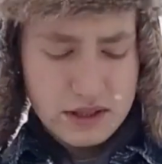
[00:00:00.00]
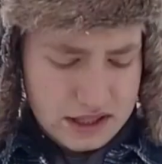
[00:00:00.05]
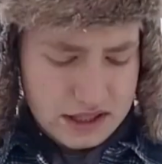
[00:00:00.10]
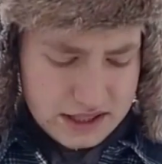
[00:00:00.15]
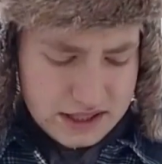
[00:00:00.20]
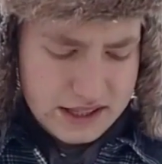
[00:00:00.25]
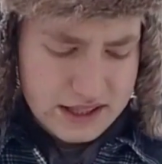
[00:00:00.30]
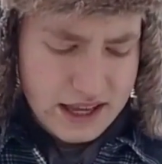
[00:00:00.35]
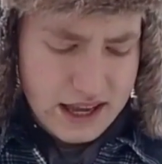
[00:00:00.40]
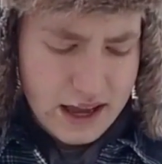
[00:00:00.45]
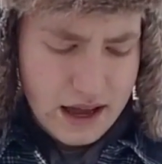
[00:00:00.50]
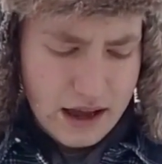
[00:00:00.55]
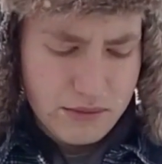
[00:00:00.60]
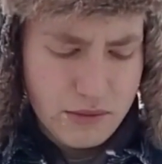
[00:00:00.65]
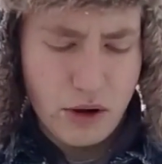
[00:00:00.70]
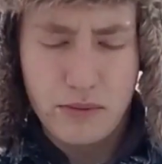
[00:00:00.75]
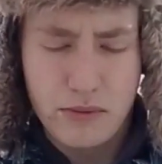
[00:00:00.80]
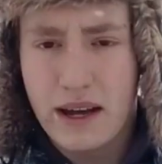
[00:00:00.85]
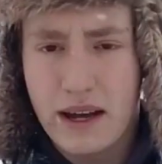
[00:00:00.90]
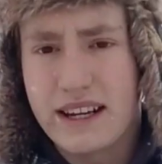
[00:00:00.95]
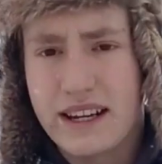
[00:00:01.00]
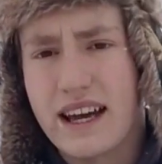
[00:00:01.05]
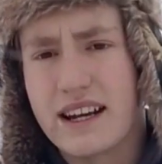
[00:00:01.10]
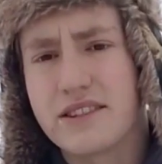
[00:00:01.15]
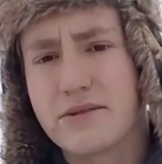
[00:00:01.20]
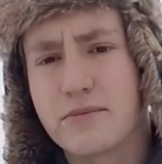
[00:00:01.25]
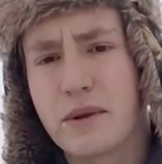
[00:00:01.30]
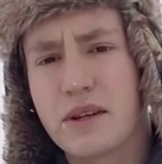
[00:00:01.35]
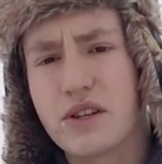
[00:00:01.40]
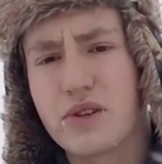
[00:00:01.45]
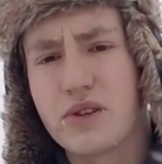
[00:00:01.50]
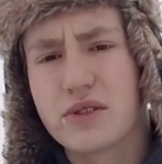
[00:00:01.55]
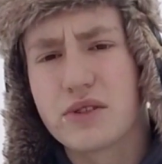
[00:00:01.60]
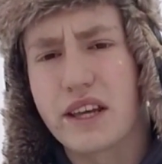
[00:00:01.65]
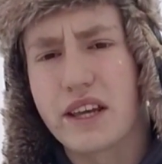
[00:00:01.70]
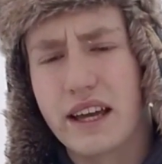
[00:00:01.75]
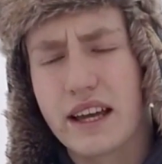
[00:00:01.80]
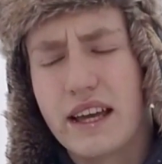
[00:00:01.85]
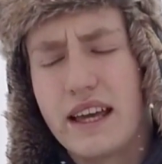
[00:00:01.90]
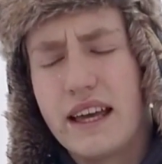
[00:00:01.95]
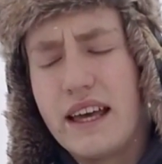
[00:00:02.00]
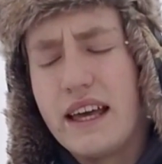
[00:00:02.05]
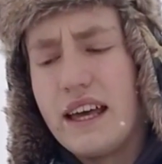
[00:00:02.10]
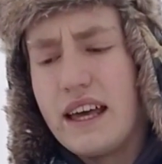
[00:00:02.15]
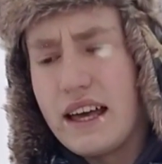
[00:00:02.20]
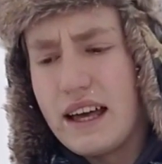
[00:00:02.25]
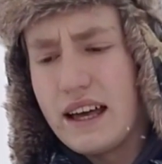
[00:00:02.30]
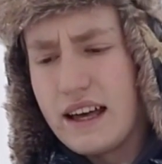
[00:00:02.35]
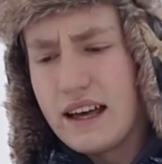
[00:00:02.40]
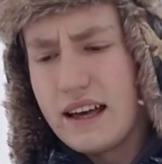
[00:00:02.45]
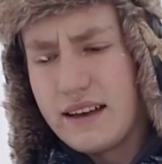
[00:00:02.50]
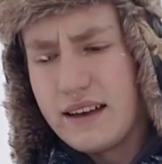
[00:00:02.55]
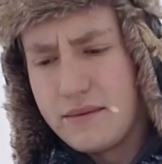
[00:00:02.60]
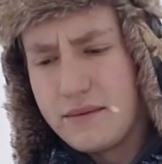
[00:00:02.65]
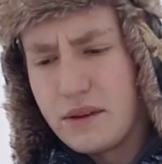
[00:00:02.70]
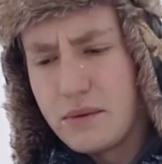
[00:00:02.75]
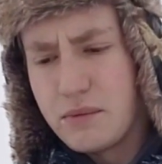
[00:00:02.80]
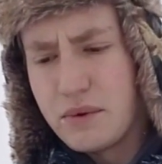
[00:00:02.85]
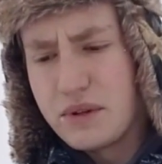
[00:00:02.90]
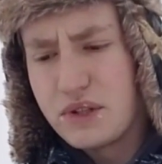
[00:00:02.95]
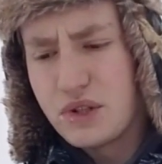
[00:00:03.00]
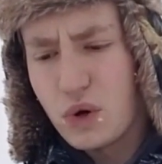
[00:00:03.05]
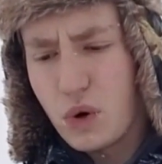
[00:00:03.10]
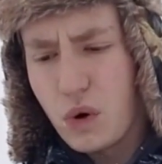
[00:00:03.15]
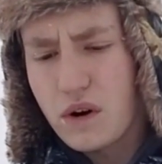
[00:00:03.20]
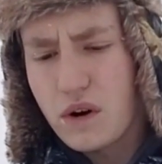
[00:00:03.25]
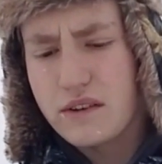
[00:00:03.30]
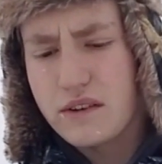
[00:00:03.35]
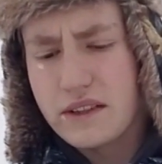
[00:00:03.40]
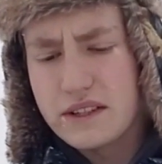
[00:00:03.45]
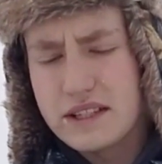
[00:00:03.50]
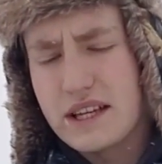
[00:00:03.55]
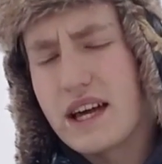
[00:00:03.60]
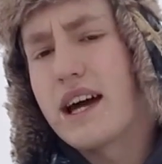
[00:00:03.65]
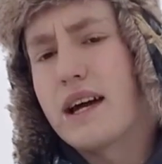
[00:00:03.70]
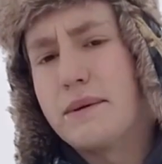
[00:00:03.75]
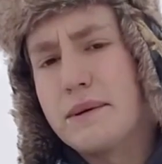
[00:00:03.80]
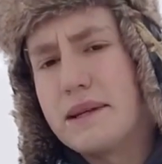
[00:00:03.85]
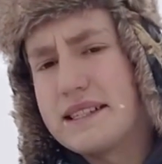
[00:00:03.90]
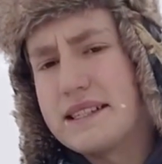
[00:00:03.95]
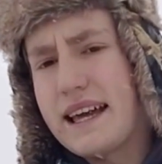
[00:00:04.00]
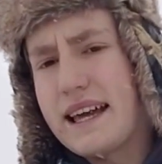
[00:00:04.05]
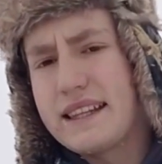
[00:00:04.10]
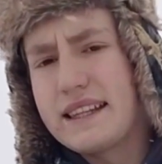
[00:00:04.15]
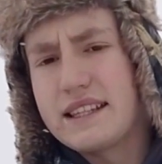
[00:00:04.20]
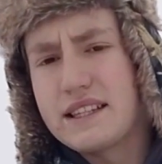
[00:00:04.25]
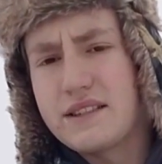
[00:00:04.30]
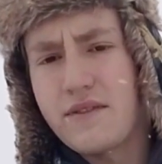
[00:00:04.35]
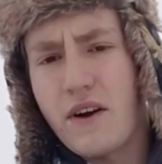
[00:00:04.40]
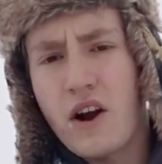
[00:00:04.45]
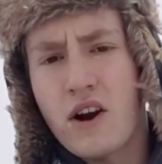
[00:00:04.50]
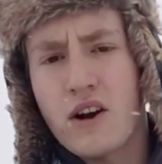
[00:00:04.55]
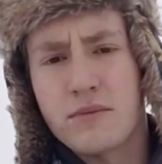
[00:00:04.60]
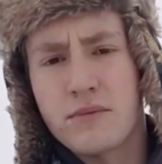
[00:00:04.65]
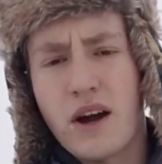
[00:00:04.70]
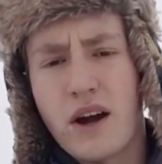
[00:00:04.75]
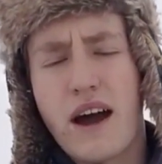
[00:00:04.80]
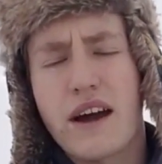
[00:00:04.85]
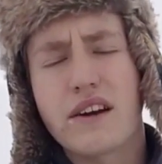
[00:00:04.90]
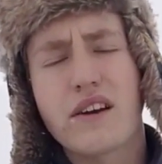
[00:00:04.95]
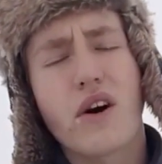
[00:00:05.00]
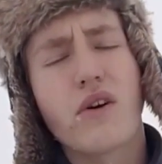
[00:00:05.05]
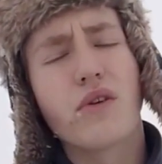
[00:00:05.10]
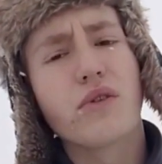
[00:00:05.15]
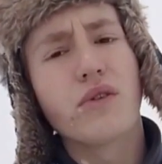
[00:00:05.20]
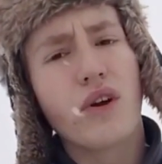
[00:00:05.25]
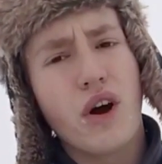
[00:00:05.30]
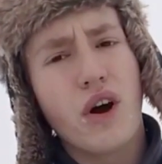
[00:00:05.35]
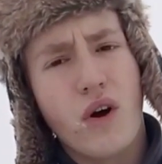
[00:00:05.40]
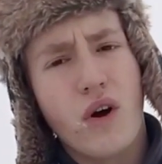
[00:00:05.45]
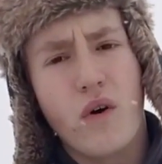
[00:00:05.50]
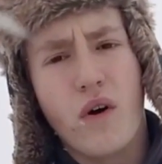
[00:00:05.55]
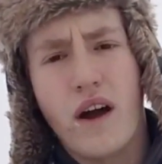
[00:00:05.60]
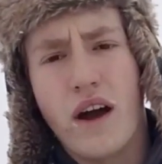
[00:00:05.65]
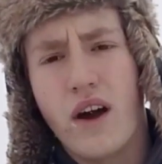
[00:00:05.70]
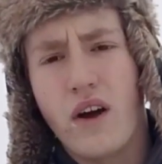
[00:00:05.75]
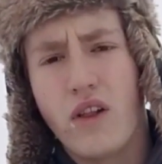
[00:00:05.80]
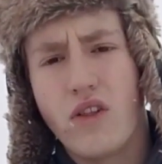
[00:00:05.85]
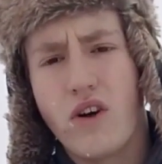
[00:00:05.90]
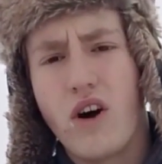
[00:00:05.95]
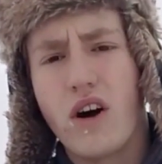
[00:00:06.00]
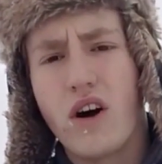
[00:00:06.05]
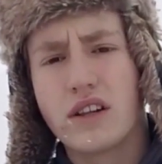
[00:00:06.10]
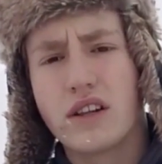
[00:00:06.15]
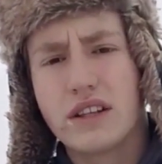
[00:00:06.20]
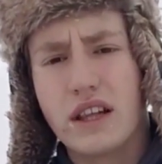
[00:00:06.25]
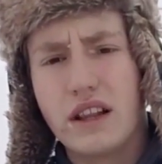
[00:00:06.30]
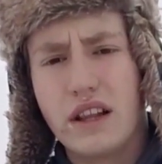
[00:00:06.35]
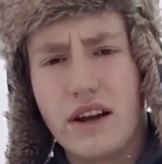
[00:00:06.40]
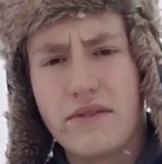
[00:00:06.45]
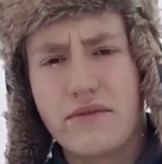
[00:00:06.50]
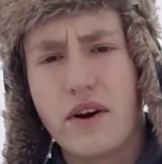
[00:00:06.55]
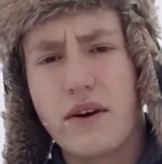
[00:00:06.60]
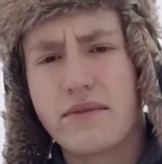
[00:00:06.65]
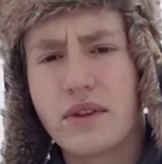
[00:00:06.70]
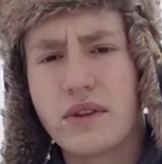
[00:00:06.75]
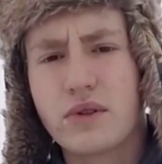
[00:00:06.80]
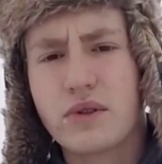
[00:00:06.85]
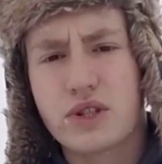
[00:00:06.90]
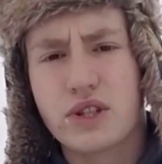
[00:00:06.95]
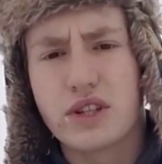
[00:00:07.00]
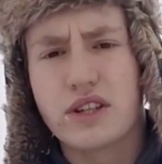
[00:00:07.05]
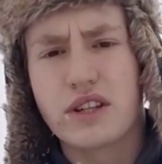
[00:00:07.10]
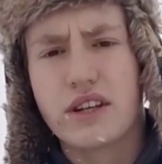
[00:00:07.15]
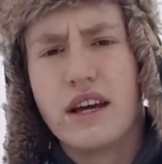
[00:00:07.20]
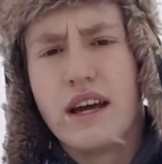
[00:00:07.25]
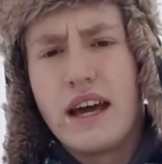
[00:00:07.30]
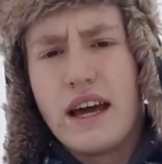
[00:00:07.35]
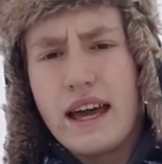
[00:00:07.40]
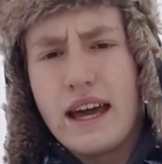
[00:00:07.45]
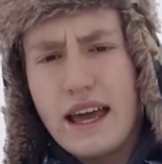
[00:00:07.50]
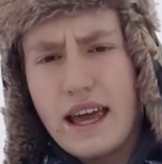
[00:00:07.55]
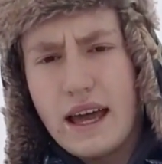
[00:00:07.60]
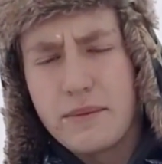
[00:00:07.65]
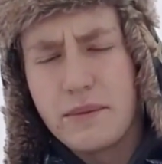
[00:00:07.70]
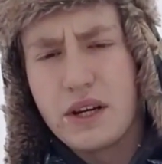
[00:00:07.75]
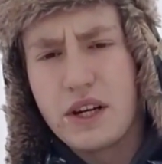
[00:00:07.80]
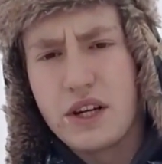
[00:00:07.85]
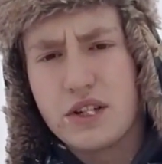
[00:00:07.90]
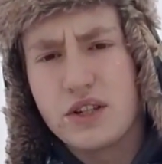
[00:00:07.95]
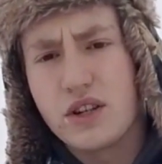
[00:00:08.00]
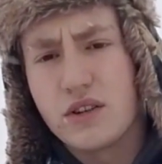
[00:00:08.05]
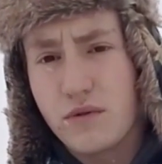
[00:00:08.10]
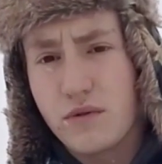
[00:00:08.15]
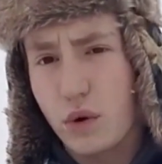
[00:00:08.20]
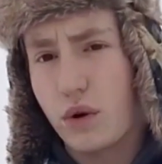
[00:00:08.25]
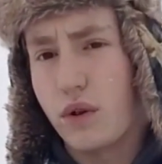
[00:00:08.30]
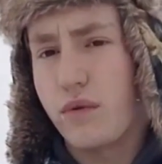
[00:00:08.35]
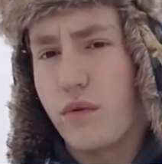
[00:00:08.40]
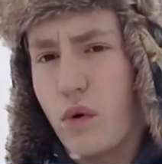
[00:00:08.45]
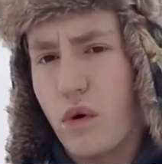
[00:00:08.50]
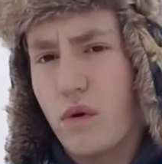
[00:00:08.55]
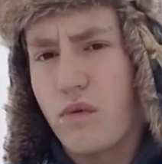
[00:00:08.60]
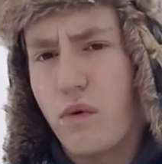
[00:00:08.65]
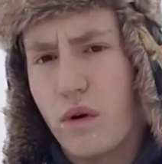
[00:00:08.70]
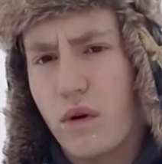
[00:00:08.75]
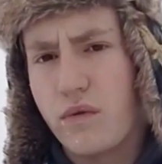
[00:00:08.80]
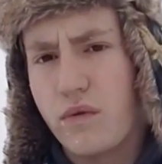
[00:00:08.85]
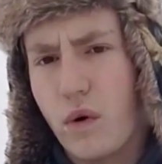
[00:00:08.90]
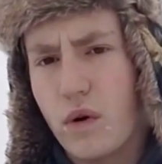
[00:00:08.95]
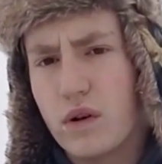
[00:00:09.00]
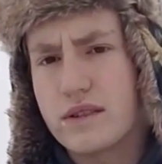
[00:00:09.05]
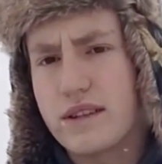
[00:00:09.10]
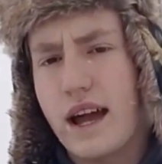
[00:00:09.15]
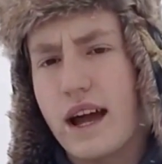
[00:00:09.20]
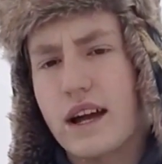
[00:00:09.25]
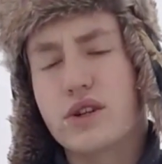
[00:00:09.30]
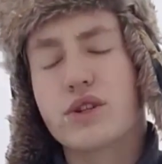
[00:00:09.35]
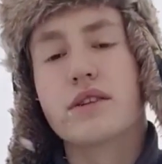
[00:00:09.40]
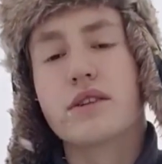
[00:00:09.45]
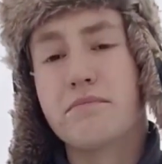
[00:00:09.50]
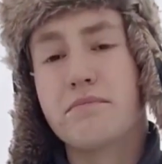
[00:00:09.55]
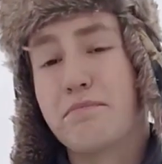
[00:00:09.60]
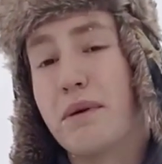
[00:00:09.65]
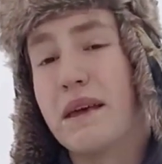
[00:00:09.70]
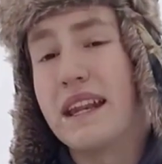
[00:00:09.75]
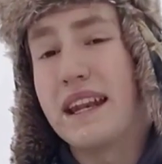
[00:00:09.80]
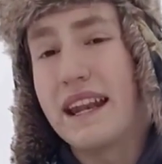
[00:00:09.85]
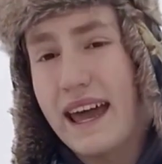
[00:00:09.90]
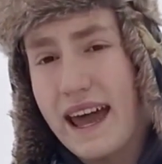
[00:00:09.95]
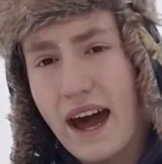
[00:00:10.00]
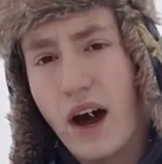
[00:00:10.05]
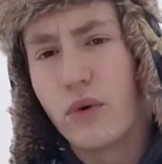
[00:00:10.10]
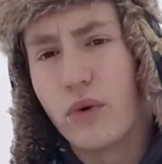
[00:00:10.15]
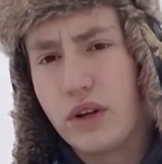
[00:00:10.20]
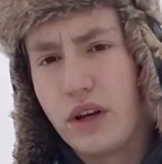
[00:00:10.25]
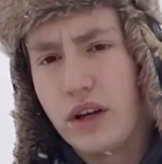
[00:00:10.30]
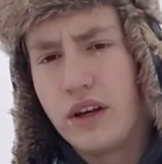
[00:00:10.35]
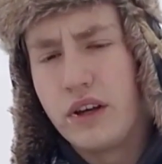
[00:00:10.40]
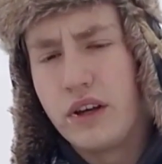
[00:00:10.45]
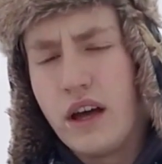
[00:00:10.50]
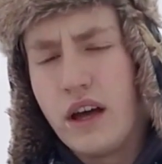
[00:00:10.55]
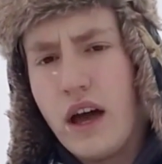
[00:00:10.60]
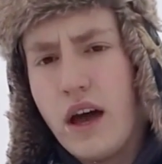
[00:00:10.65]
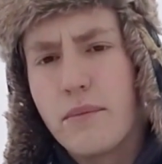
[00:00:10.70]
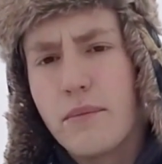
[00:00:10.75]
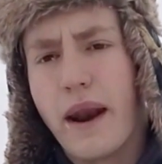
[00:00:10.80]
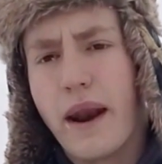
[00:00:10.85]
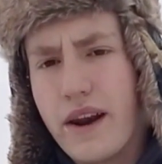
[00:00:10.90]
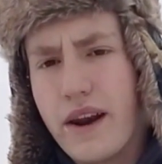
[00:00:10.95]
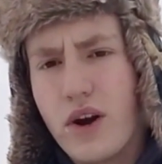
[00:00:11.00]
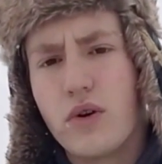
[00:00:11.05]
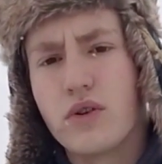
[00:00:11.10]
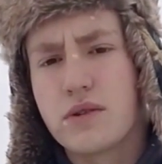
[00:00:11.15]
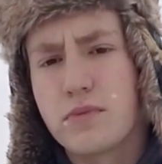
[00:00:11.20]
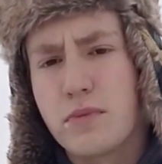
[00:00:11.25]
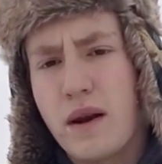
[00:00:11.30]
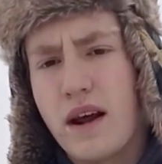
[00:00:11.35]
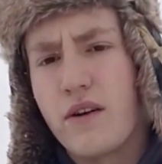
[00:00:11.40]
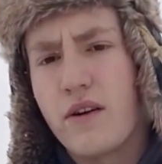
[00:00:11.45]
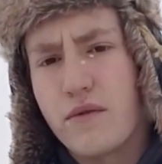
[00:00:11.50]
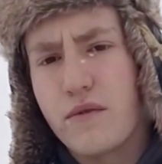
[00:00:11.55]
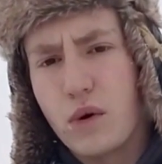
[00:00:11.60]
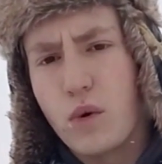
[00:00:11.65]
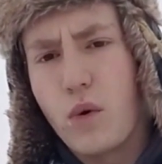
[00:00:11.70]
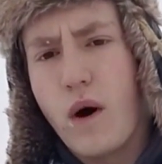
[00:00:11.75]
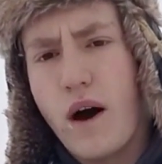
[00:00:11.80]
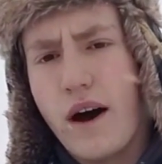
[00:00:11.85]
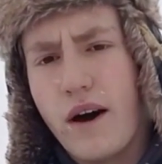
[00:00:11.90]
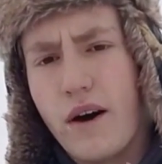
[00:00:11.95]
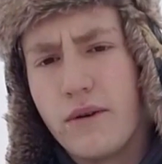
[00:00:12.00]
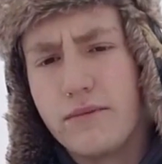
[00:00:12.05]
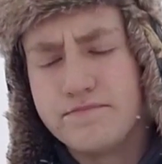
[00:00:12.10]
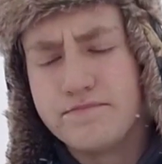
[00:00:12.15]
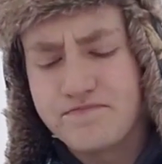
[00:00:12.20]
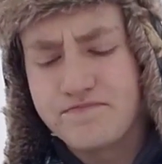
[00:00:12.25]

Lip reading: This is the ammo my dad has been using the majority of the time he's had this firearm. Now, I don't know how long the LEVERevolution ammunition for the 444 has actually been out, but I know it's been out for a while.